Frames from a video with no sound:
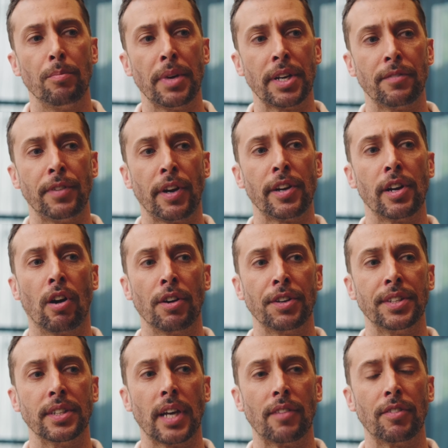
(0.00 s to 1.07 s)
made it very
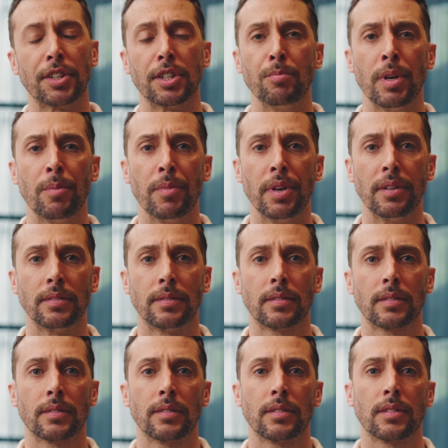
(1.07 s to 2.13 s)
hard to have a commitment
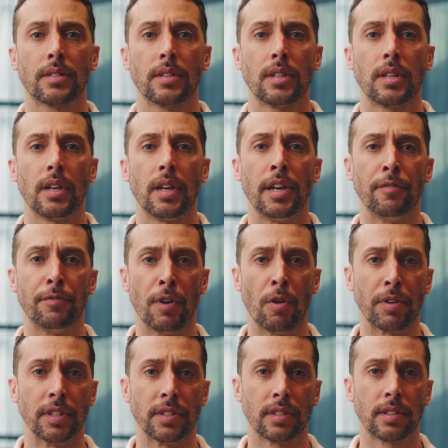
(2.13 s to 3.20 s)
and
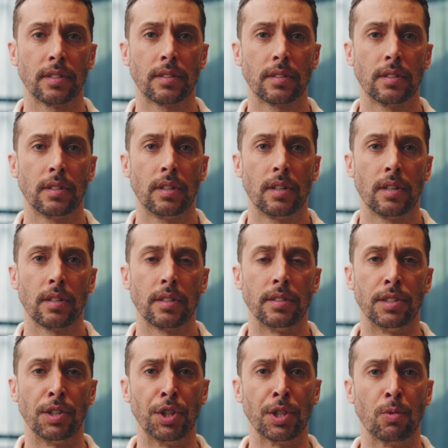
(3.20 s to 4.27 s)
focus,
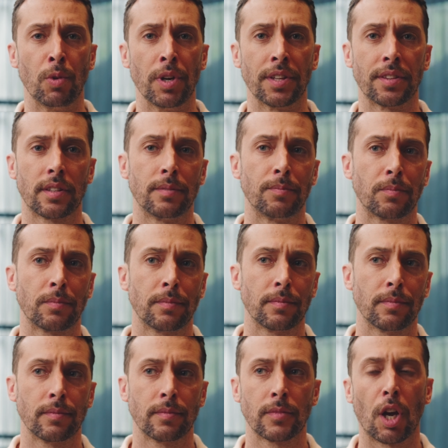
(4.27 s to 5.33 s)
dealing with
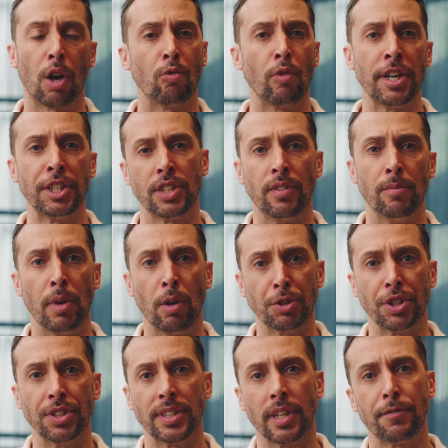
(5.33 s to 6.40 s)
a range of
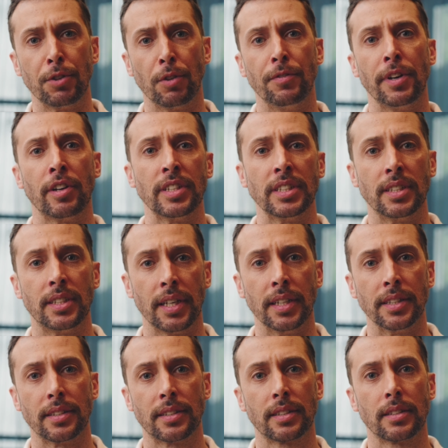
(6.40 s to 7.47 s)
emotions that feel very
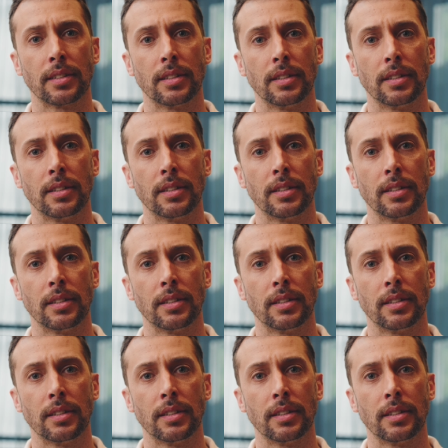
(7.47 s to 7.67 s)
intense.